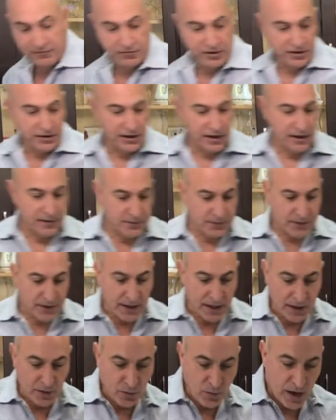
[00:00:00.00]
everything,
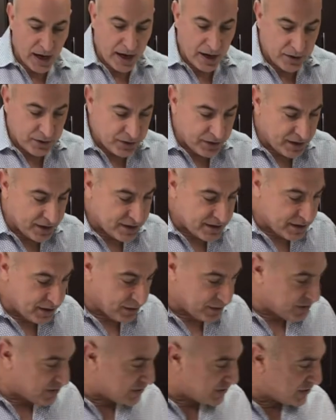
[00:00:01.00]
and wow, this
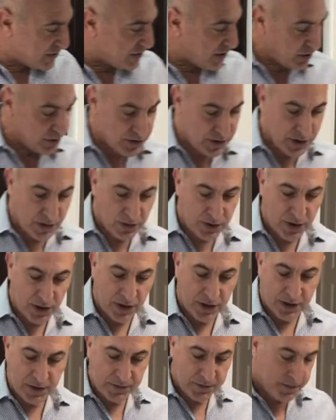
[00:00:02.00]
looks so
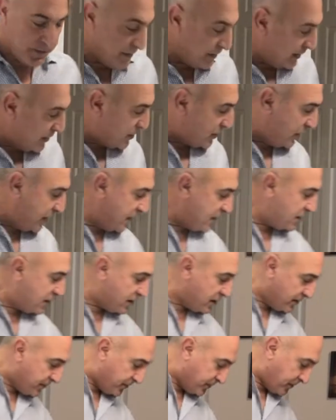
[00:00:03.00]
good. So
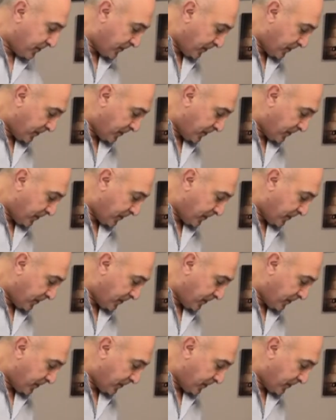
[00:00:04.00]
let's,